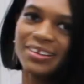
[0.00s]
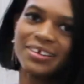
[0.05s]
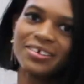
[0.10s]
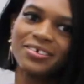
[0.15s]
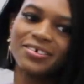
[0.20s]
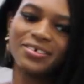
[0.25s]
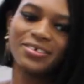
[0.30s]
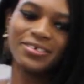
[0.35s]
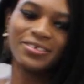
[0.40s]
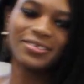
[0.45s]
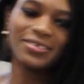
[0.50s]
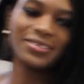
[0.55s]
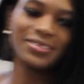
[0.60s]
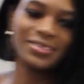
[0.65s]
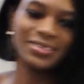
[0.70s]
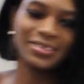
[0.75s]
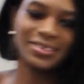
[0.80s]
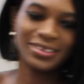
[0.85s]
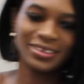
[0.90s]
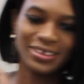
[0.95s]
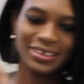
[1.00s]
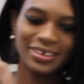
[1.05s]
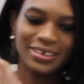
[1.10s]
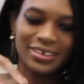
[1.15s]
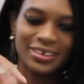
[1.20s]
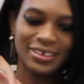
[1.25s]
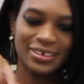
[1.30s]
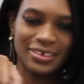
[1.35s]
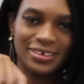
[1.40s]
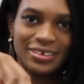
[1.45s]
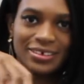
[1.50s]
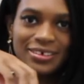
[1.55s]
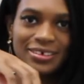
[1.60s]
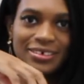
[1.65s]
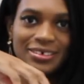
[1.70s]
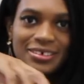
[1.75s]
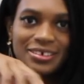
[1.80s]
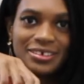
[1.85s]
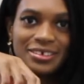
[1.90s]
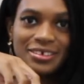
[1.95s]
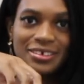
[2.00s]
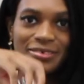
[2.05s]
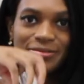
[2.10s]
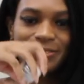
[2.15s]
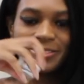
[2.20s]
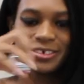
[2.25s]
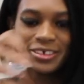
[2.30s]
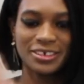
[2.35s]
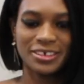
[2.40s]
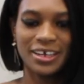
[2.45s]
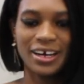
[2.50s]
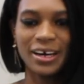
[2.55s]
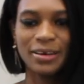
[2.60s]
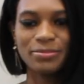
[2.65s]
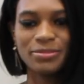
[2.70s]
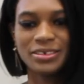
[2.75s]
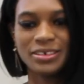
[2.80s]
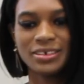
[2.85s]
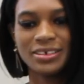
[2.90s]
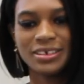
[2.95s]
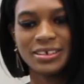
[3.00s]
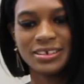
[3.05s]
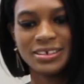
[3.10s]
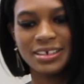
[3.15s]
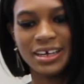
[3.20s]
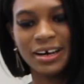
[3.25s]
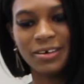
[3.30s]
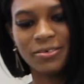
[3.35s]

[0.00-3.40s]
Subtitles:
a little schnapp to this,